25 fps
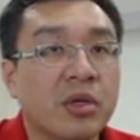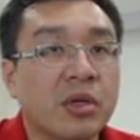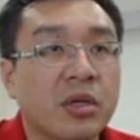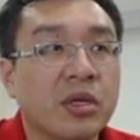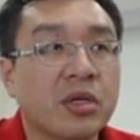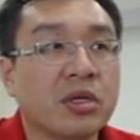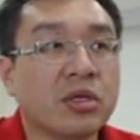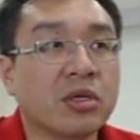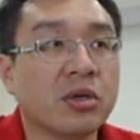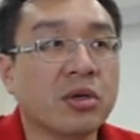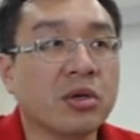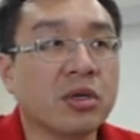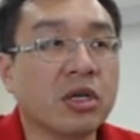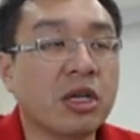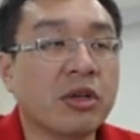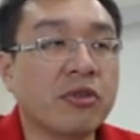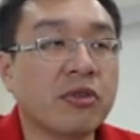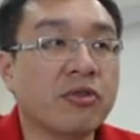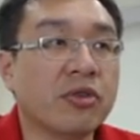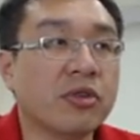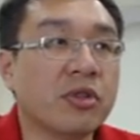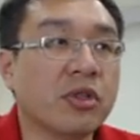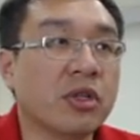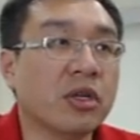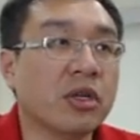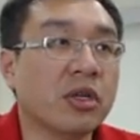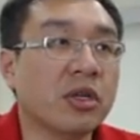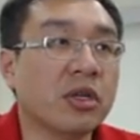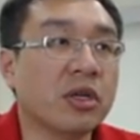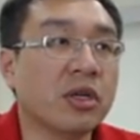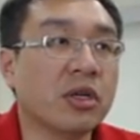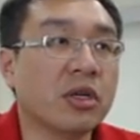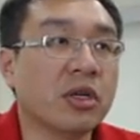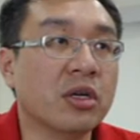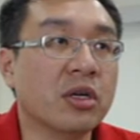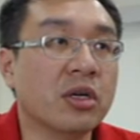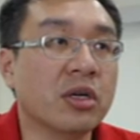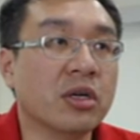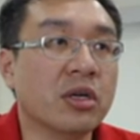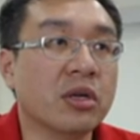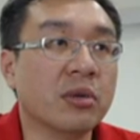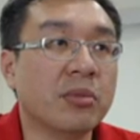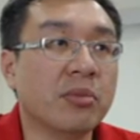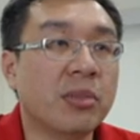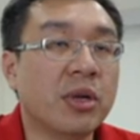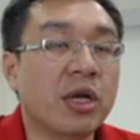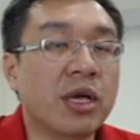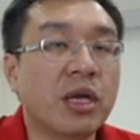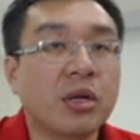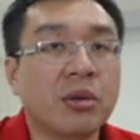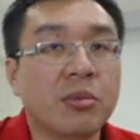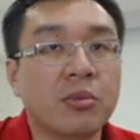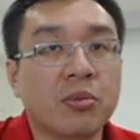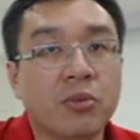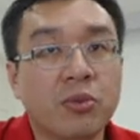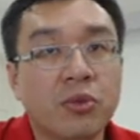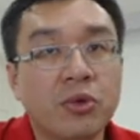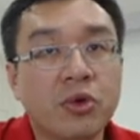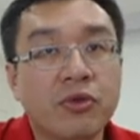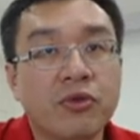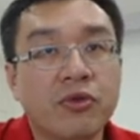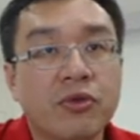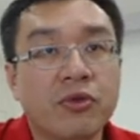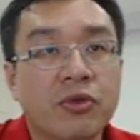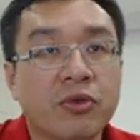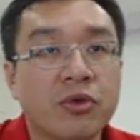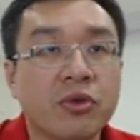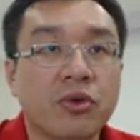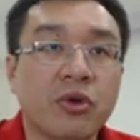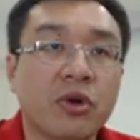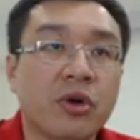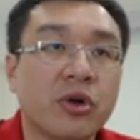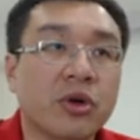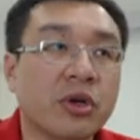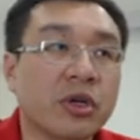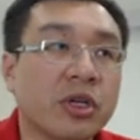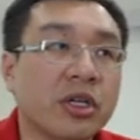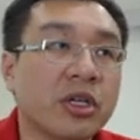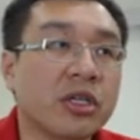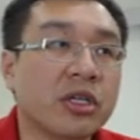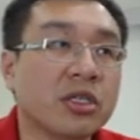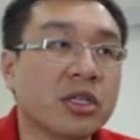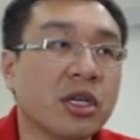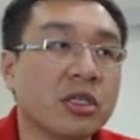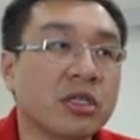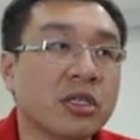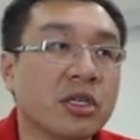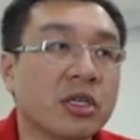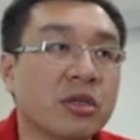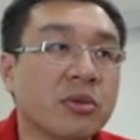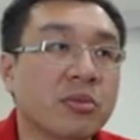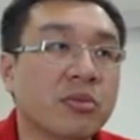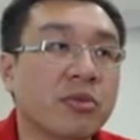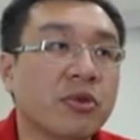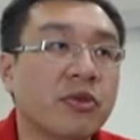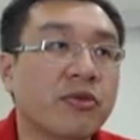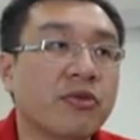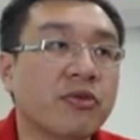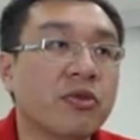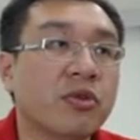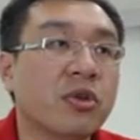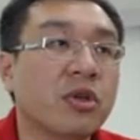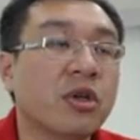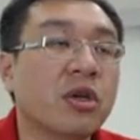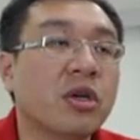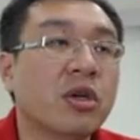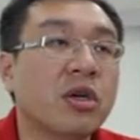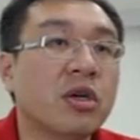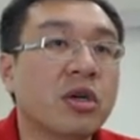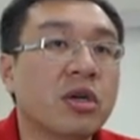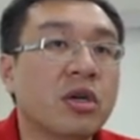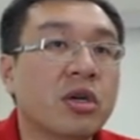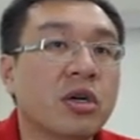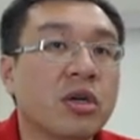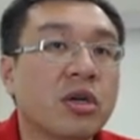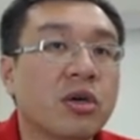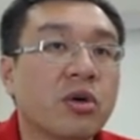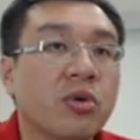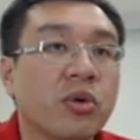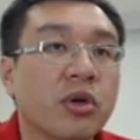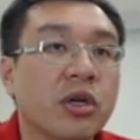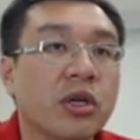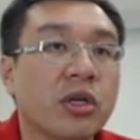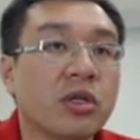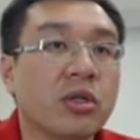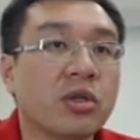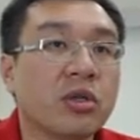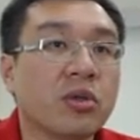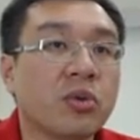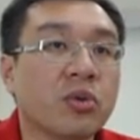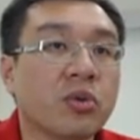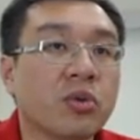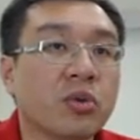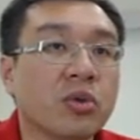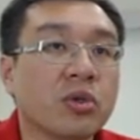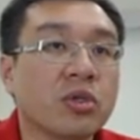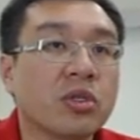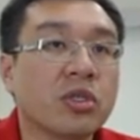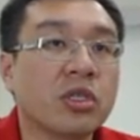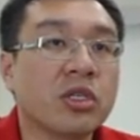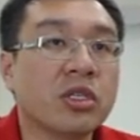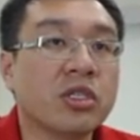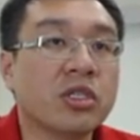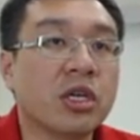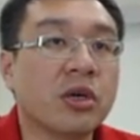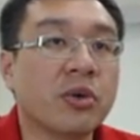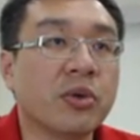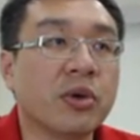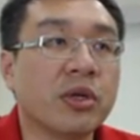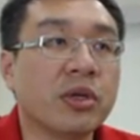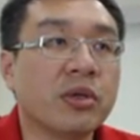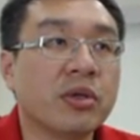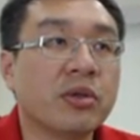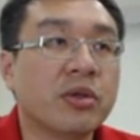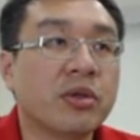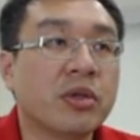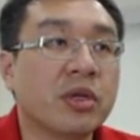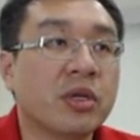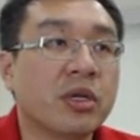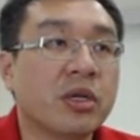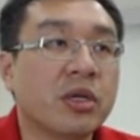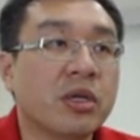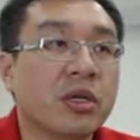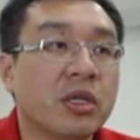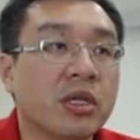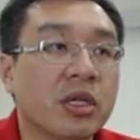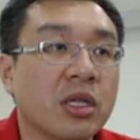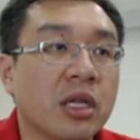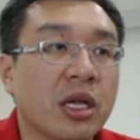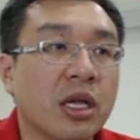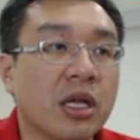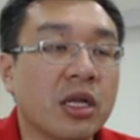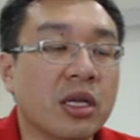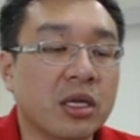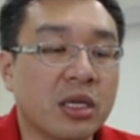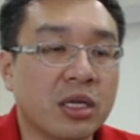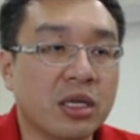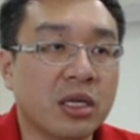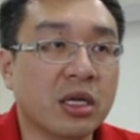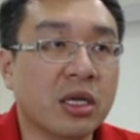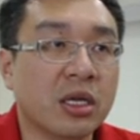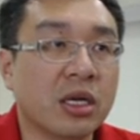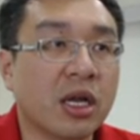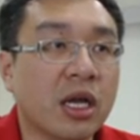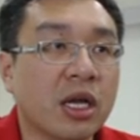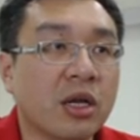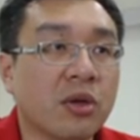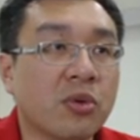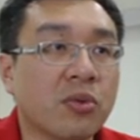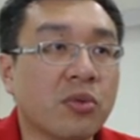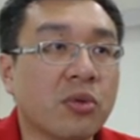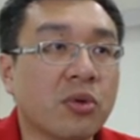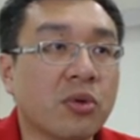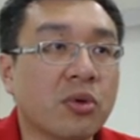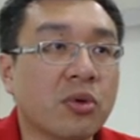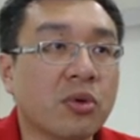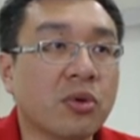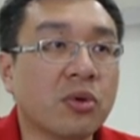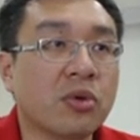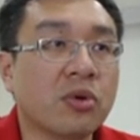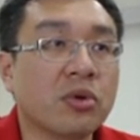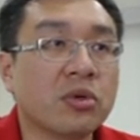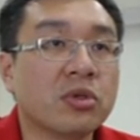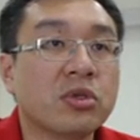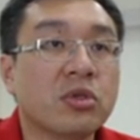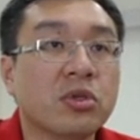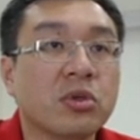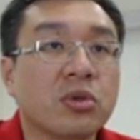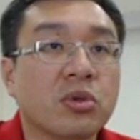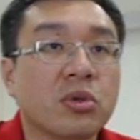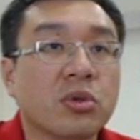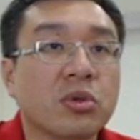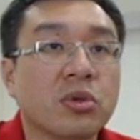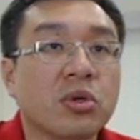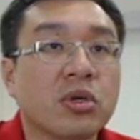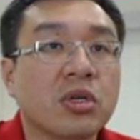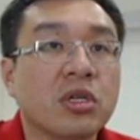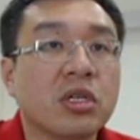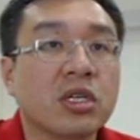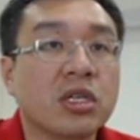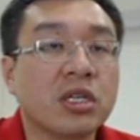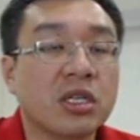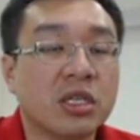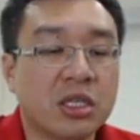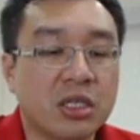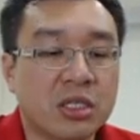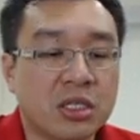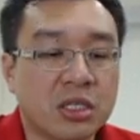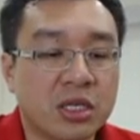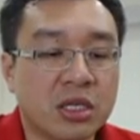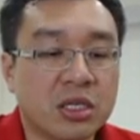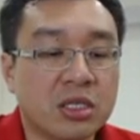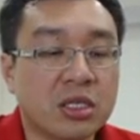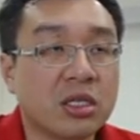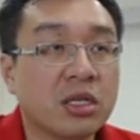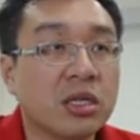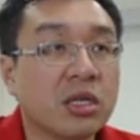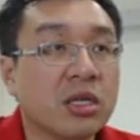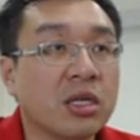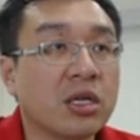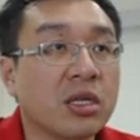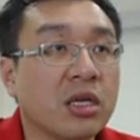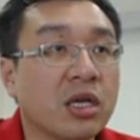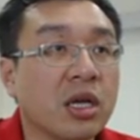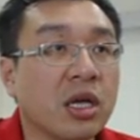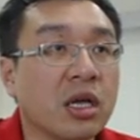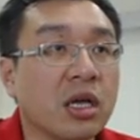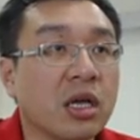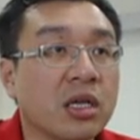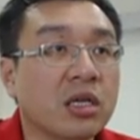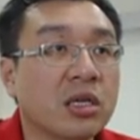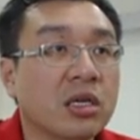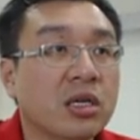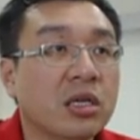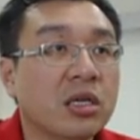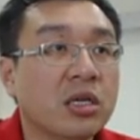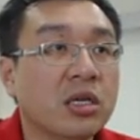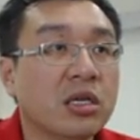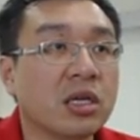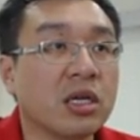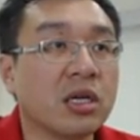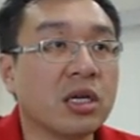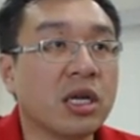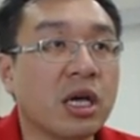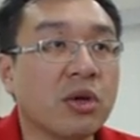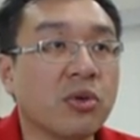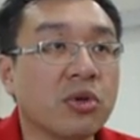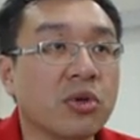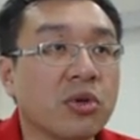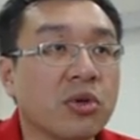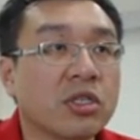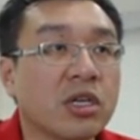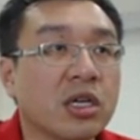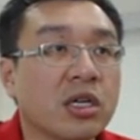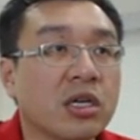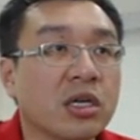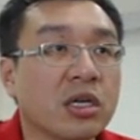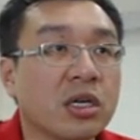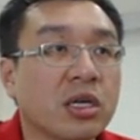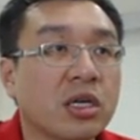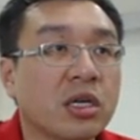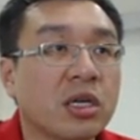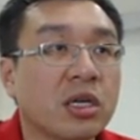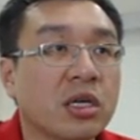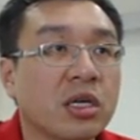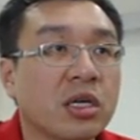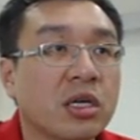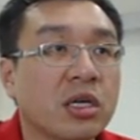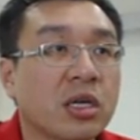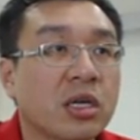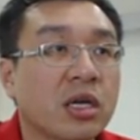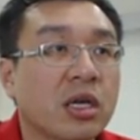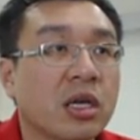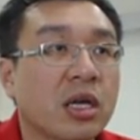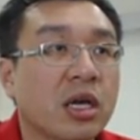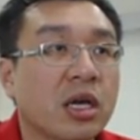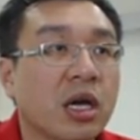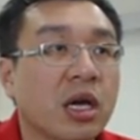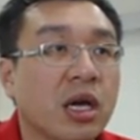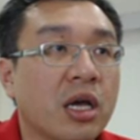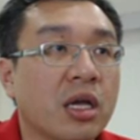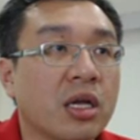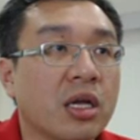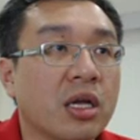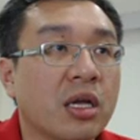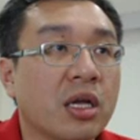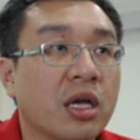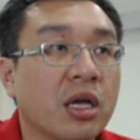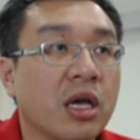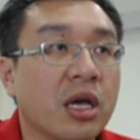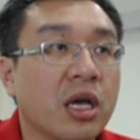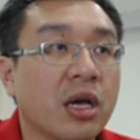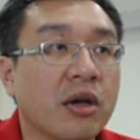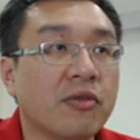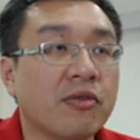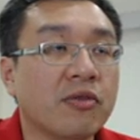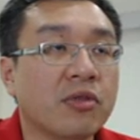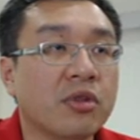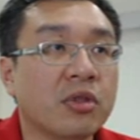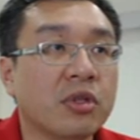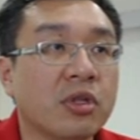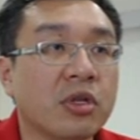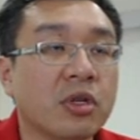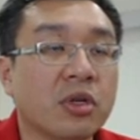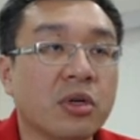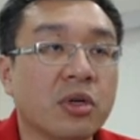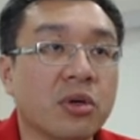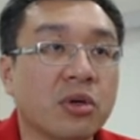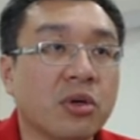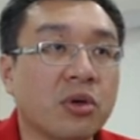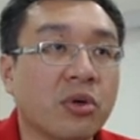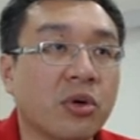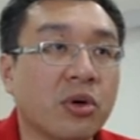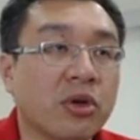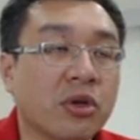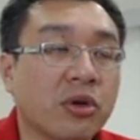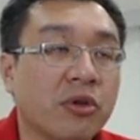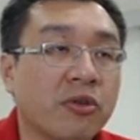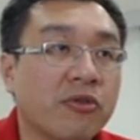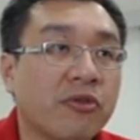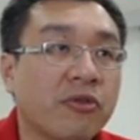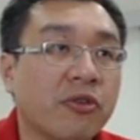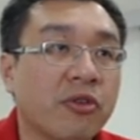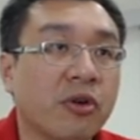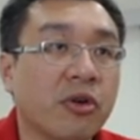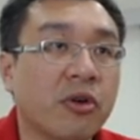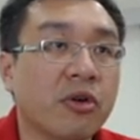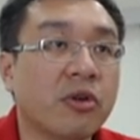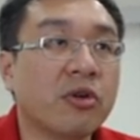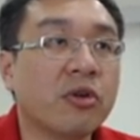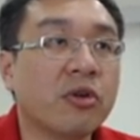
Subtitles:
So if the black move wrongly, such as move queen to c7, then the knight will go to e6, and here the knight will check the king and have the royal fall.